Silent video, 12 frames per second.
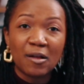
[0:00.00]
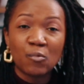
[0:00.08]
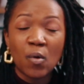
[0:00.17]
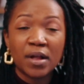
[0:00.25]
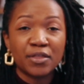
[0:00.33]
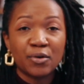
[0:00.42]

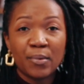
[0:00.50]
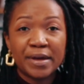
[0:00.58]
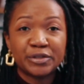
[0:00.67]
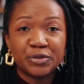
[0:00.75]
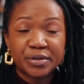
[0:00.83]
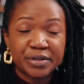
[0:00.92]
And one of the
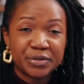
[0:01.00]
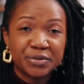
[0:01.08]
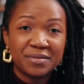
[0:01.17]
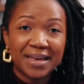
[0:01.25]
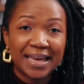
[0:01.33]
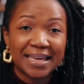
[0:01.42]
ways you can
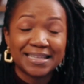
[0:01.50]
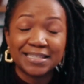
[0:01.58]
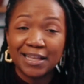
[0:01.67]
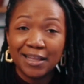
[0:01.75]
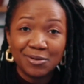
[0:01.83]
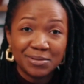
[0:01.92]
do that
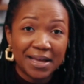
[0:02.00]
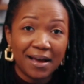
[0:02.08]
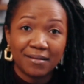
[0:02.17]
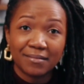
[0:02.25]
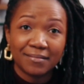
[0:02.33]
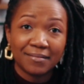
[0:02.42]
is close
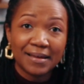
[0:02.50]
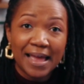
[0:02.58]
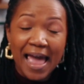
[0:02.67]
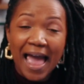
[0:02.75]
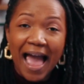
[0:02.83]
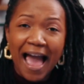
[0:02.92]
out.
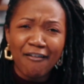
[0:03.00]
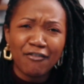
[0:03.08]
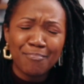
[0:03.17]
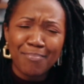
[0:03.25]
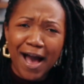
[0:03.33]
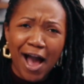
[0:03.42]
Have
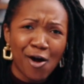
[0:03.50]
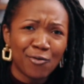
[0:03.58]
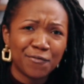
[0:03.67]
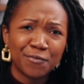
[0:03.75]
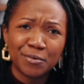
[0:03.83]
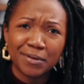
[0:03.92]
a
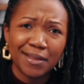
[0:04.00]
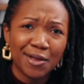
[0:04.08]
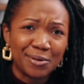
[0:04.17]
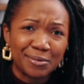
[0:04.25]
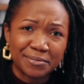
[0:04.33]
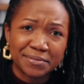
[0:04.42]
powerful
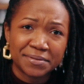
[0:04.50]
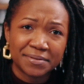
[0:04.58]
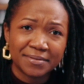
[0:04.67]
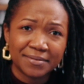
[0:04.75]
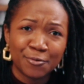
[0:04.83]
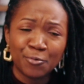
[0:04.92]

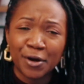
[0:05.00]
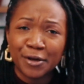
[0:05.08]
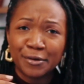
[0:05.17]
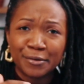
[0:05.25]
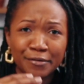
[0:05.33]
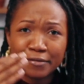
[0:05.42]
close where
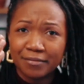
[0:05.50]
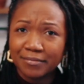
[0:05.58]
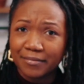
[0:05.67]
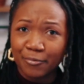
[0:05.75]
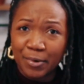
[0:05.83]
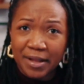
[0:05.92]

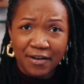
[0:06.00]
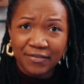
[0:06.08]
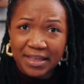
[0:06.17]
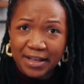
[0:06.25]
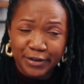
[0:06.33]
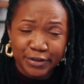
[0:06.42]
you,
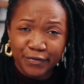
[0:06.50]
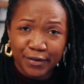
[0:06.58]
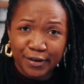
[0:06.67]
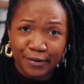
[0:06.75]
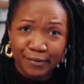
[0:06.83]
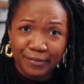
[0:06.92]
whatever that is
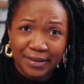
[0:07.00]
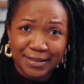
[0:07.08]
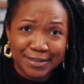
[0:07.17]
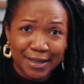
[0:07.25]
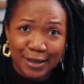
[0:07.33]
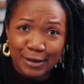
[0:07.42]
for you,
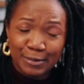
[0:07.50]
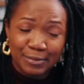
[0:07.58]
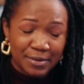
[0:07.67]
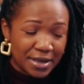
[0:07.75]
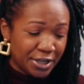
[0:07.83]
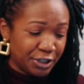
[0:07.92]
let's say
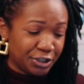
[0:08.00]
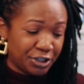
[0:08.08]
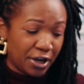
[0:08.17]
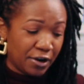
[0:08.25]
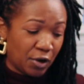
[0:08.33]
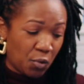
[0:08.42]
you
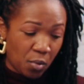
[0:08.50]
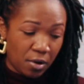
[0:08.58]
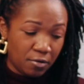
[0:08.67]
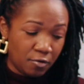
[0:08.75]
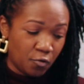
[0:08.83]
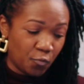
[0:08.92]
share a
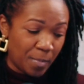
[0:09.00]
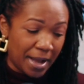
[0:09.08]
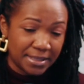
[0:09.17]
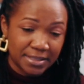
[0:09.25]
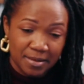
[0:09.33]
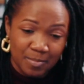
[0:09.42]
quote
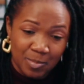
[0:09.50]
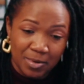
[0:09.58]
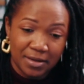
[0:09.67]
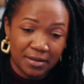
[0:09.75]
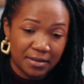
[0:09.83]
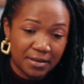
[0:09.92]
by
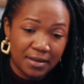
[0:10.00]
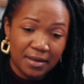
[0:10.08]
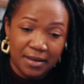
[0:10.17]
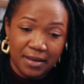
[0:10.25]
someone